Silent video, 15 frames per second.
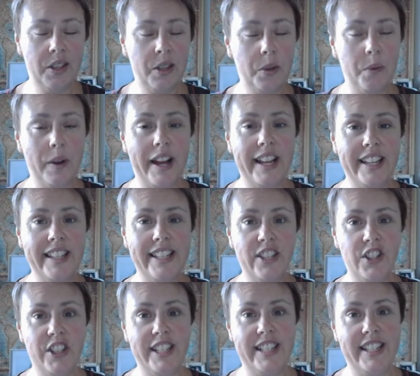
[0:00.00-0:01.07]
the way that
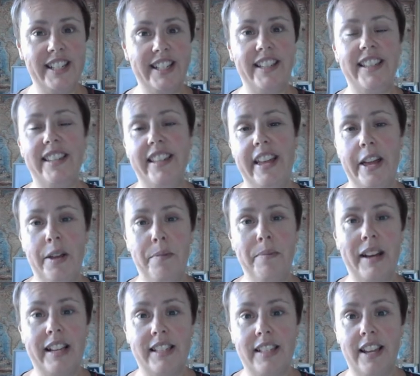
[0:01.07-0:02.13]
she did the head
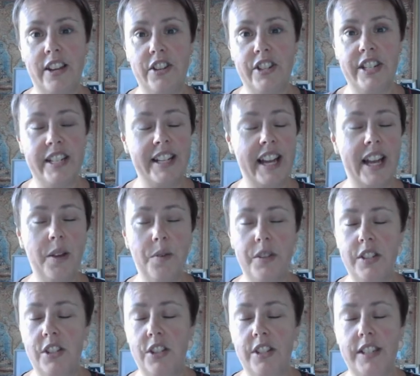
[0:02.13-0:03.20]
massage today
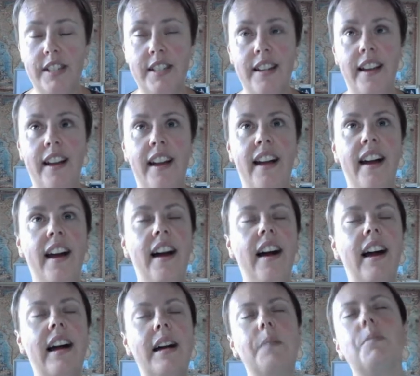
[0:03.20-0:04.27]
was just
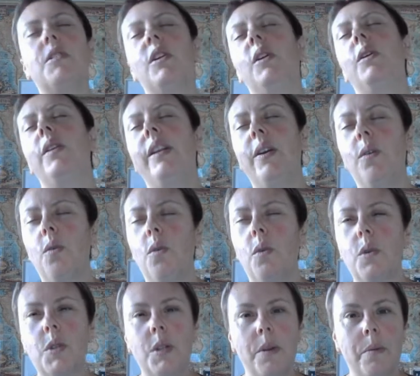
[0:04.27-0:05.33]
absolutely
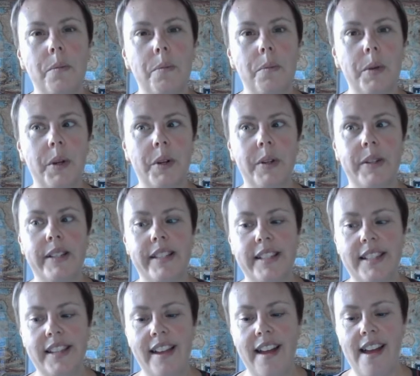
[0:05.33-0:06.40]
awesome
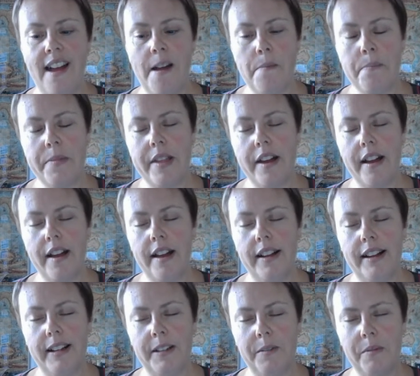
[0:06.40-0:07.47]
because
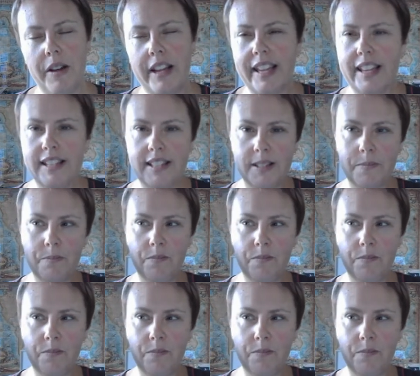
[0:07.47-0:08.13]
um, I guess